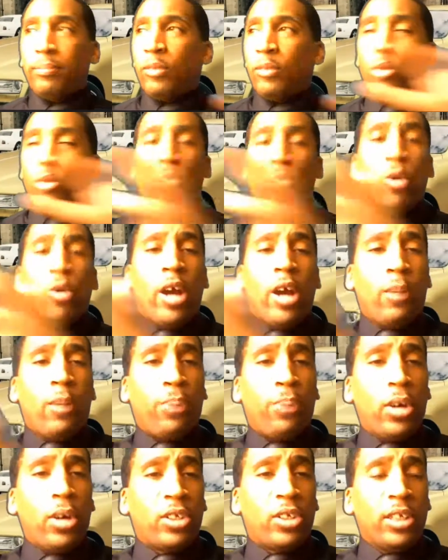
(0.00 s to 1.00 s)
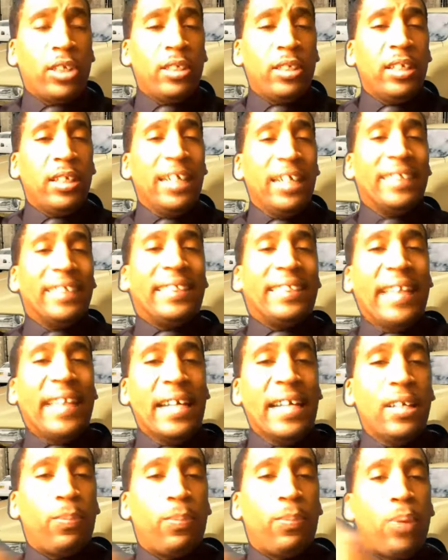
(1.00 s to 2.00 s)
what a person is
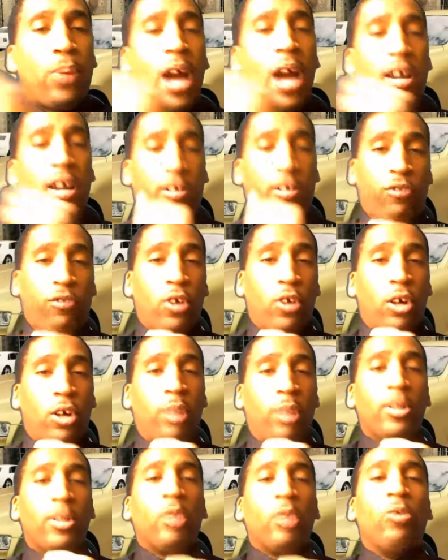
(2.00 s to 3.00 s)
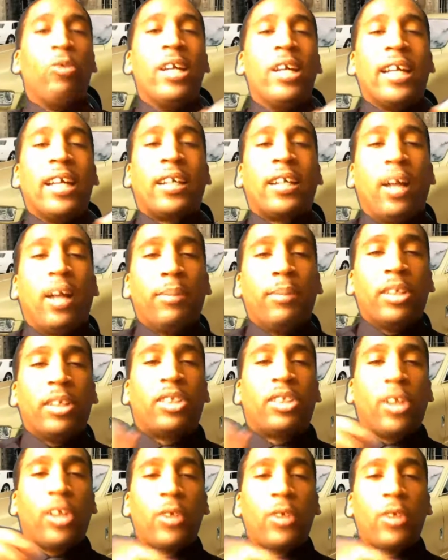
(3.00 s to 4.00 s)
getting the product from when it comes to
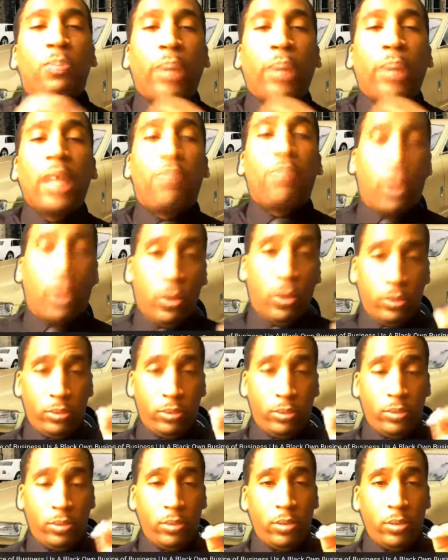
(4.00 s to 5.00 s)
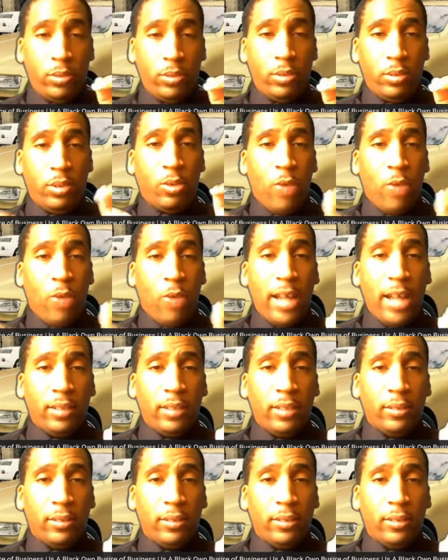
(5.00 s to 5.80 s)
certain people, right?